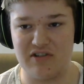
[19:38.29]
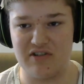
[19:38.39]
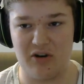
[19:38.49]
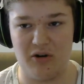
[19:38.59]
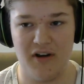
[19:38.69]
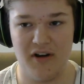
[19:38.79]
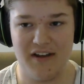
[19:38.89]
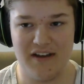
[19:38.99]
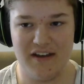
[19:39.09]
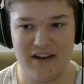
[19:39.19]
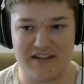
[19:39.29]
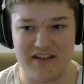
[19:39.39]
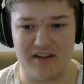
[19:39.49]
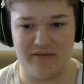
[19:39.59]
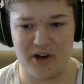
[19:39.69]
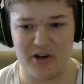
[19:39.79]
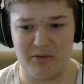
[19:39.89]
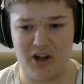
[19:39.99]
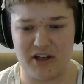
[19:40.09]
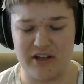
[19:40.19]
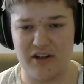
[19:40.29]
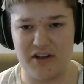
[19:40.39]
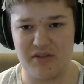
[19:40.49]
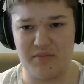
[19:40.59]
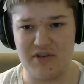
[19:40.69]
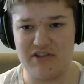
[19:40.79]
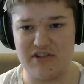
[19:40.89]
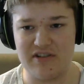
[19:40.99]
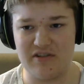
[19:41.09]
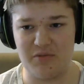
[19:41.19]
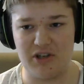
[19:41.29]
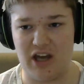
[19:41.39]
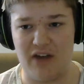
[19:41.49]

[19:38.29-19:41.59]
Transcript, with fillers: So it's had a very rocky launch on P C this week.